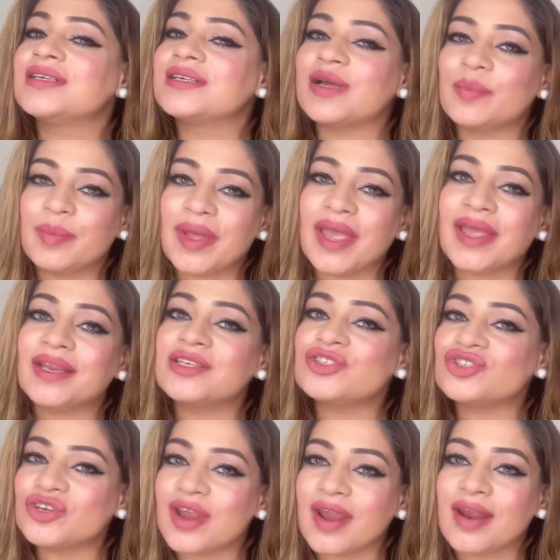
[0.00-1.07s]
comment,
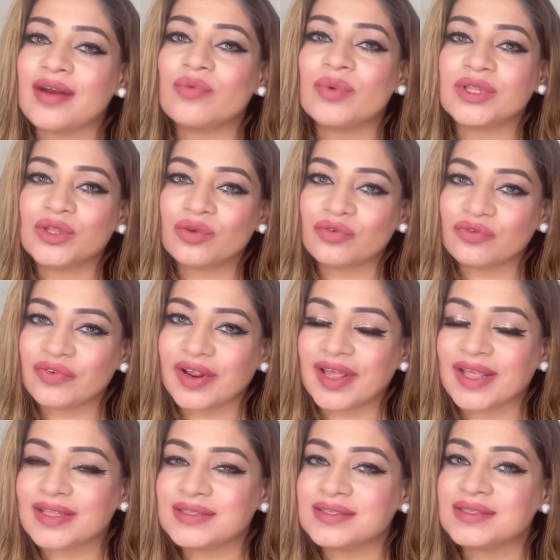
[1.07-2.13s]
share with your
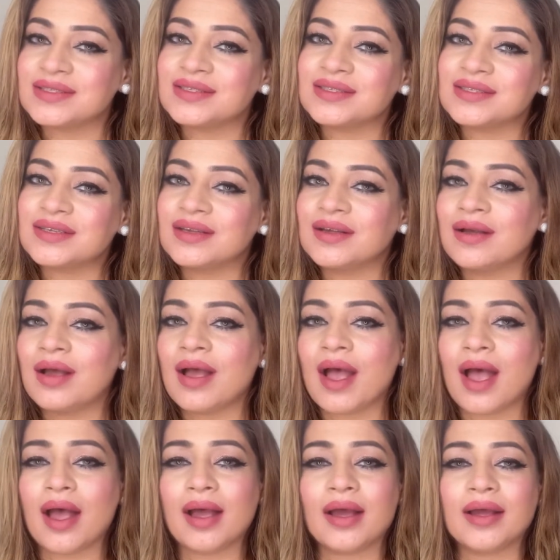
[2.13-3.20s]
friends
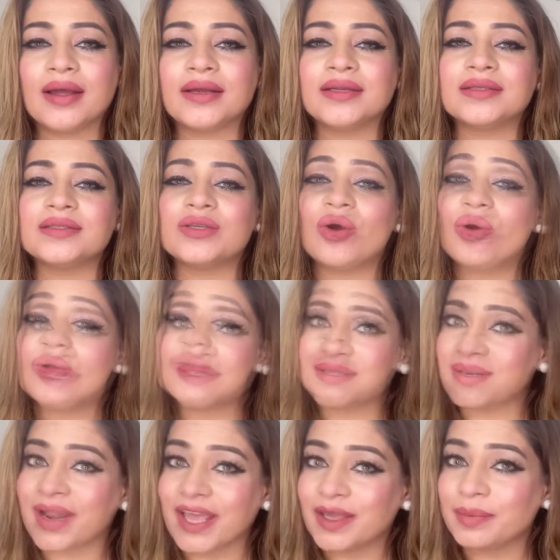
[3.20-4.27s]
and press the
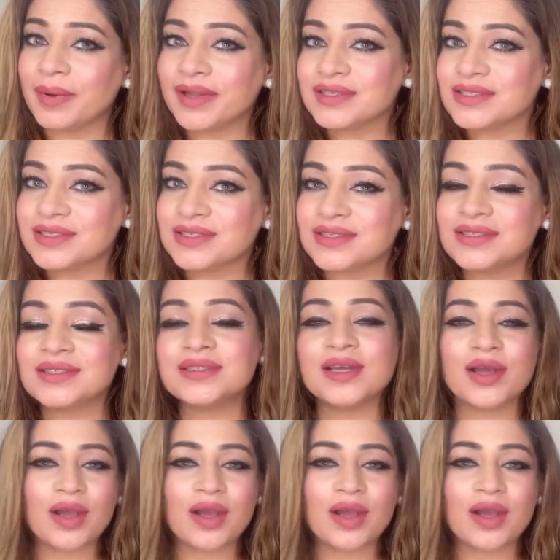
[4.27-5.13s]
like button.